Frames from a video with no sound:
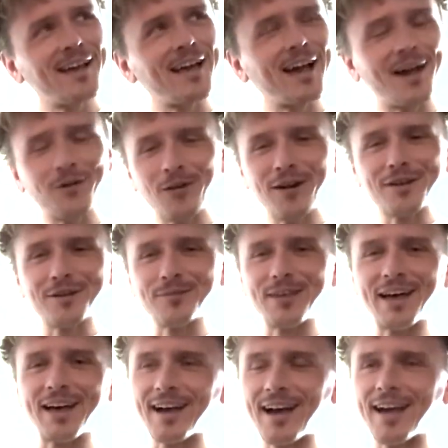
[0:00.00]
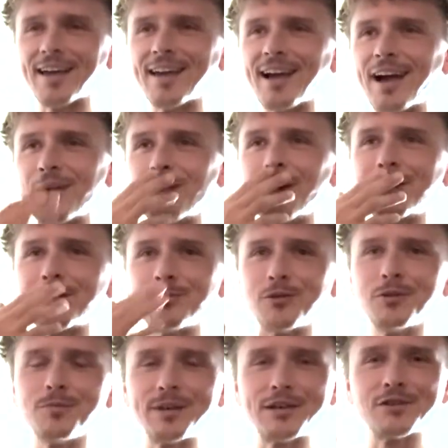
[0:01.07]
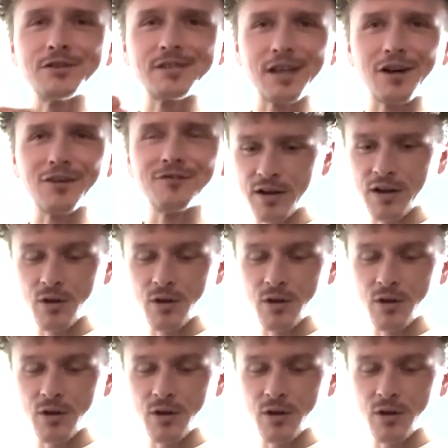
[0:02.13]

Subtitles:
I welcome that. I welcome you to be yourself.